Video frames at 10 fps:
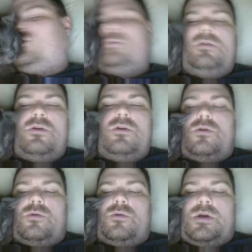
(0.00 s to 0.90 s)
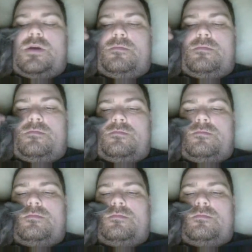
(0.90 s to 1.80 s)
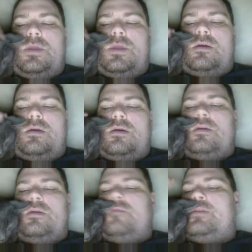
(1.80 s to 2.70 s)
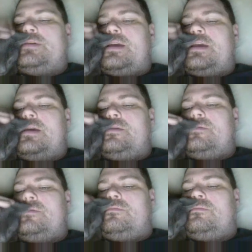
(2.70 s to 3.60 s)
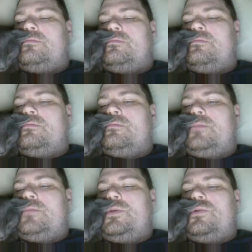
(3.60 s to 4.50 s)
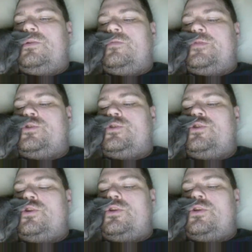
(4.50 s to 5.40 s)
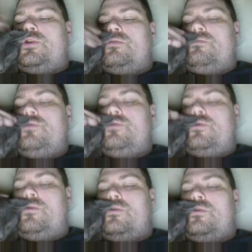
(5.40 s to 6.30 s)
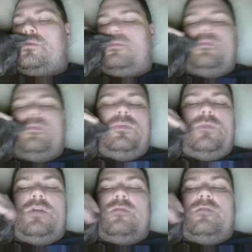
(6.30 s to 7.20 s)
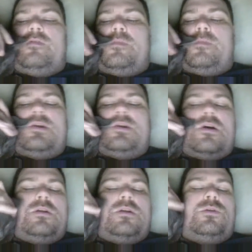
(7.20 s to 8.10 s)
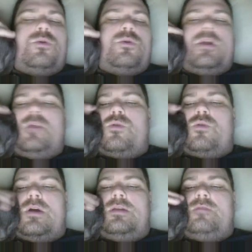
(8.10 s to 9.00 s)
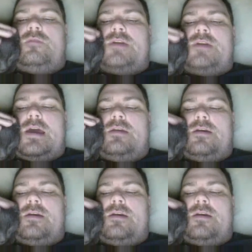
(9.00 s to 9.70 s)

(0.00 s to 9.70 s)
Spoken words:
You're okay. Yeah, I love this cat. I love this kitty. Yeah. Even if I'm not talking to Laura anymore, I love this cat. No.